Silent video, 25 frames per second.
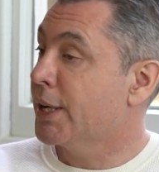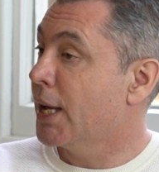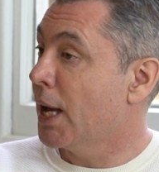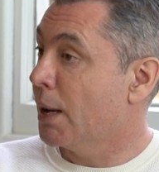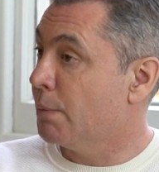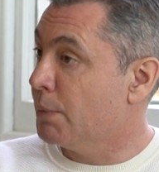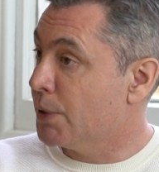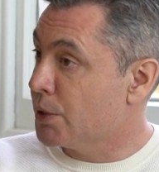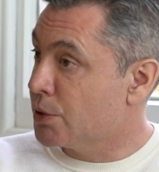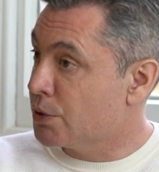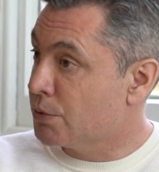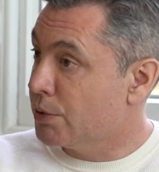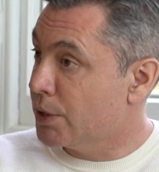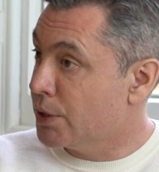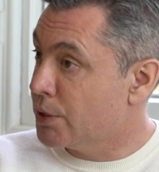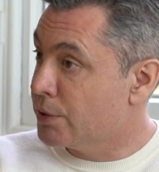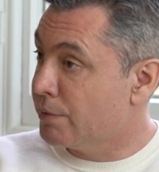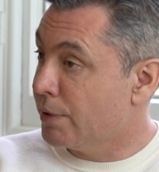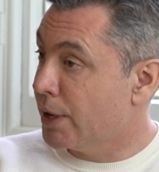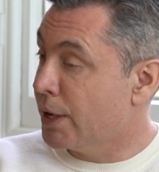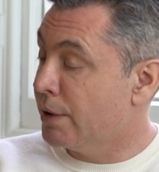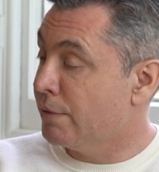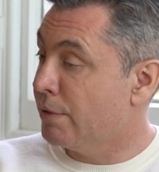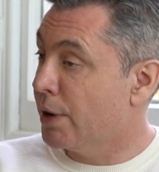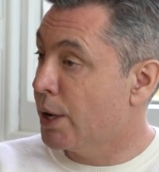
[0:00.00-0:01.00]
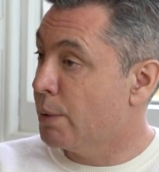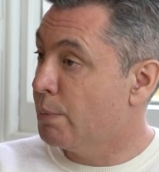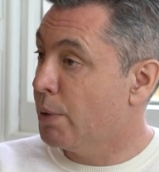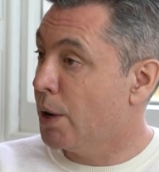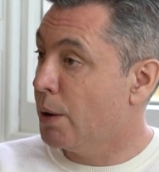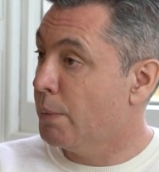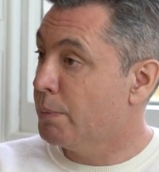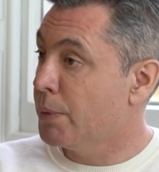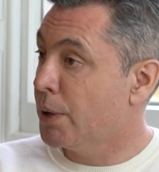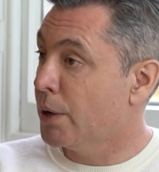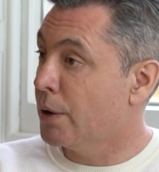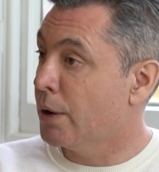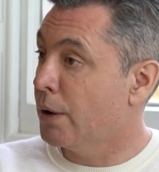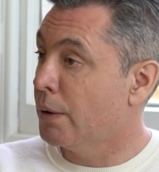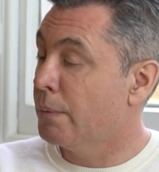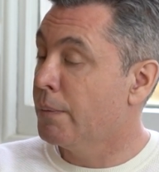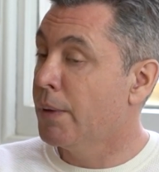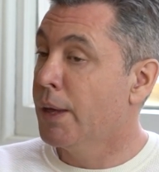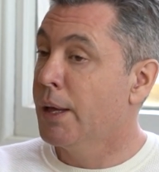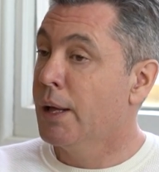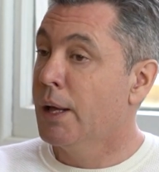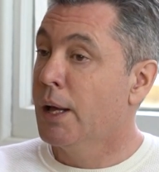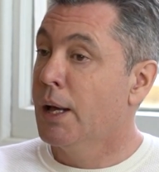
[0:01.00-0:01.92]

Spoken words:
Chemistry is very, very popular.